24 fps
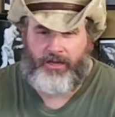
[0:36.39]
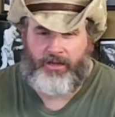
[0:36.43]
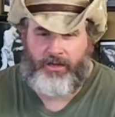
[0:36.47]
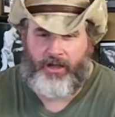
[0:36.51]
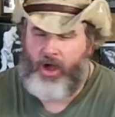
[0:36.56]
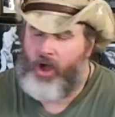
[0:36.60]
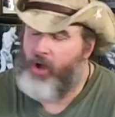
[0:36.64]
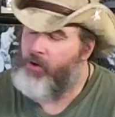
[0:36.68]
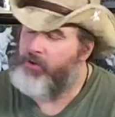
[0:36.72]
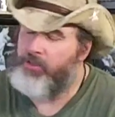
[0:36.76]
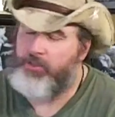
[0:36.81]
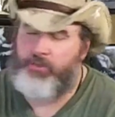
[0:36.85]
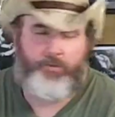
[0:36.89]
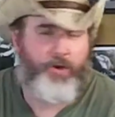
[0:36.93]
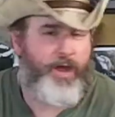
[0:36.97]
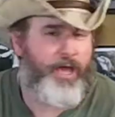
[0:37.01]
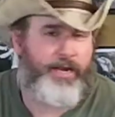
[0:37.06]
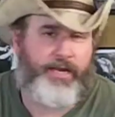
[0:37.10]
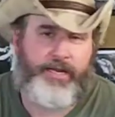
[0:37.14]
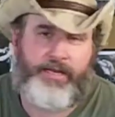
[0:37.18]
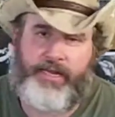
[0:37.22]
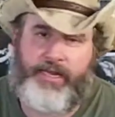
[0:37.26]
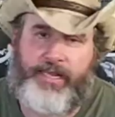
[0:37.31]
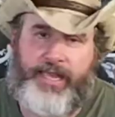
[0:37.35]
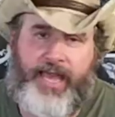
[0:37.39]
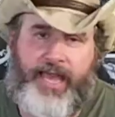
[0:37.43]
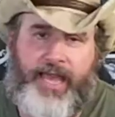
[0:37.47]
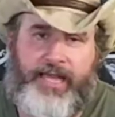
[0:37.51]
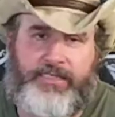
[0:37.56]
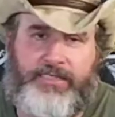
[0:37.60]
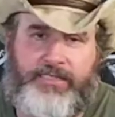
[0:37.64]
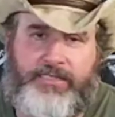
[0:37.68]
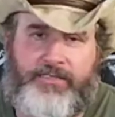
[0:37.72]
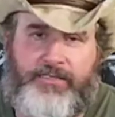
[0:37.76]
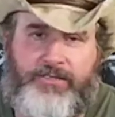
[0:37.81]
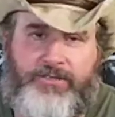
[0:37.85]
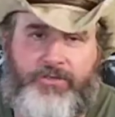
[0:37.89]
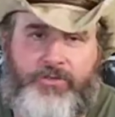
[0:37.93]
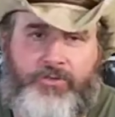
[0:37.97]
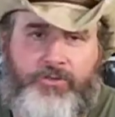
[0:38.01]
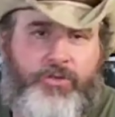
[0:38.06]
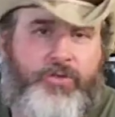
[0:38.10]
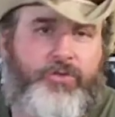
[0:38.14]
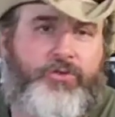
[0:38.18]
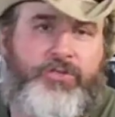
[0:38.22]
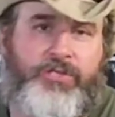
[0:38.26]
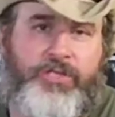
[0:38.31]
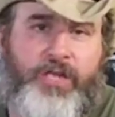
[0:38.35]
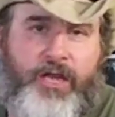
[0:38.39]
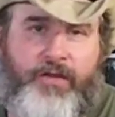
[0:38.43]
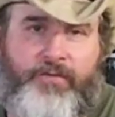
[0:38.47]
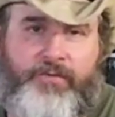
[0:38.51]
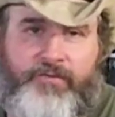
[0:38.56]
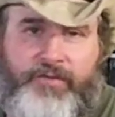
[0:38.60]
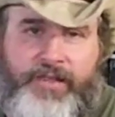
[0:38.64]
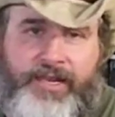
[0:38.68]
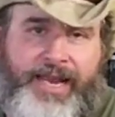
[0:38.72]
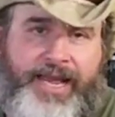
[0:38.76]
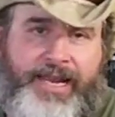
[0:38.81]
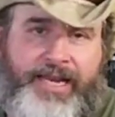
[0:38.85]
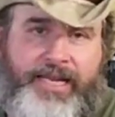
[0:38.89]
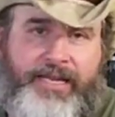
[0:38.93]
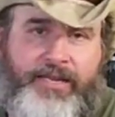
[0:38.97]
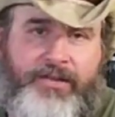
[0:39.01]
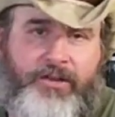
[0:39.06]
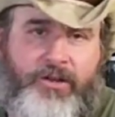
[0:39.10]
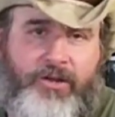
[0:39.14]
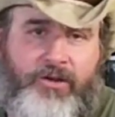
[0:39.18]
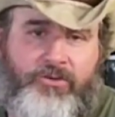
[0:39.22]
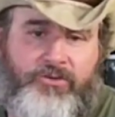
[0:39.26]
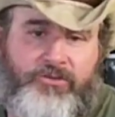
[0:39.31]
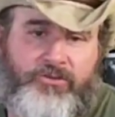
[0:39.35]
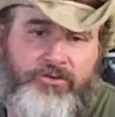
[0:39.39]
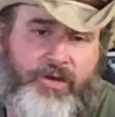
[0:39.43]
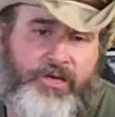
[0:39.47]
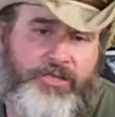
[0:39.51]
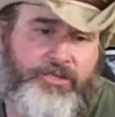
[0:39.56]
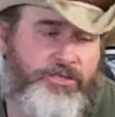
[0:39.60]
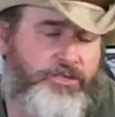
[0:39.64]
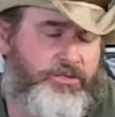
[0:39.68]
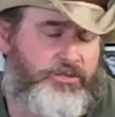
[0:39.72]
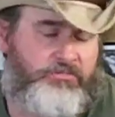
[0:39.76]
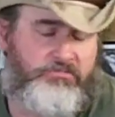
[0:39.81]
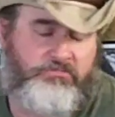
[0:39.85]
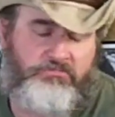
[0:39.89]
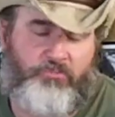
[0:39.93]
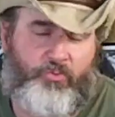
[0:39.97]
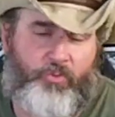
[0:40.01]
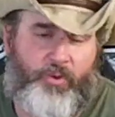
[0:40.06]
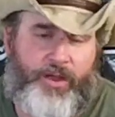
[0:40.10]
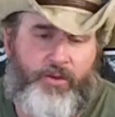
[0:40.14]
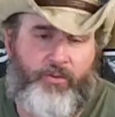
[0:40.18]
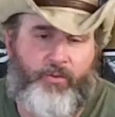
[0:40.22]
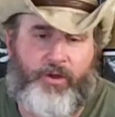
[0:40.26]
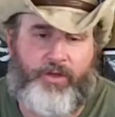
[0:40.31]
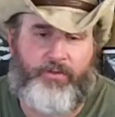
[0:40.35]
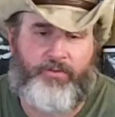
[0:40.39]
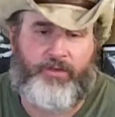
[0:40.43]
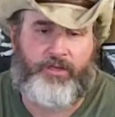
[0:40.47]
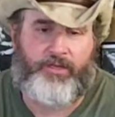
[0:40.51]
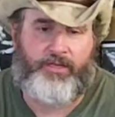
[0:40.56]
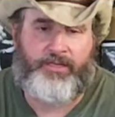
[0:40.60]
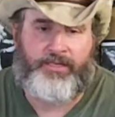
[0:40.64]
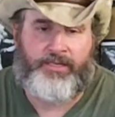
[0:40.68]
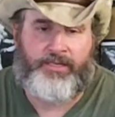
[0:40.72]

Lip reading: Always ran into cats who knew stuff that I didn't know, so I just went with it.